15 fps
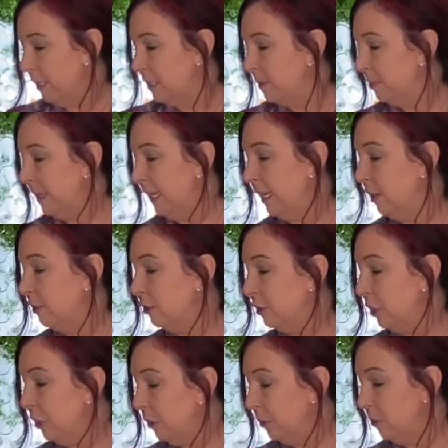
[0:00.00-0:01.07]
to be
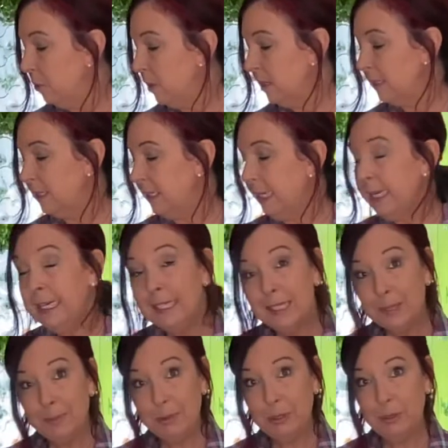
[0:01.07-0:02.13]
2
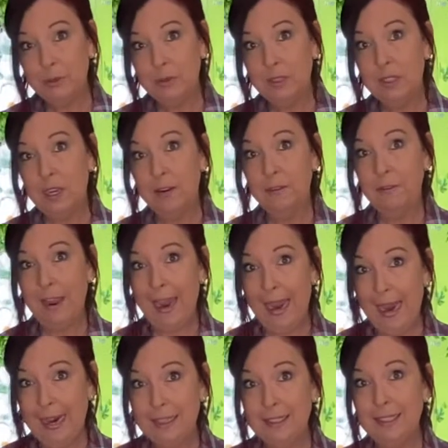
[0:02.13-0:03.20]
teaspoons of
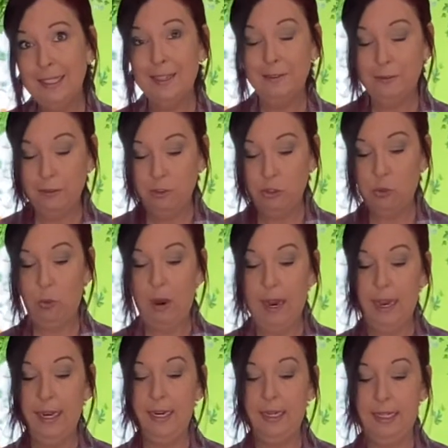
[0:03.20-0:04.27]
active
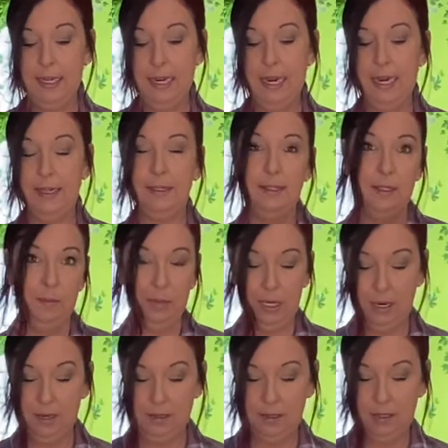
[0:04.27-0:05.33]
dry yeast.
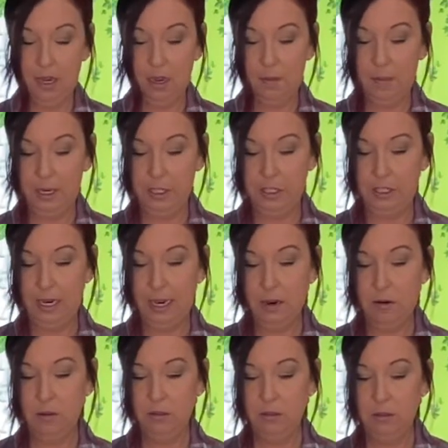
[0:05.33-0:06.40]
Because it's all measured out,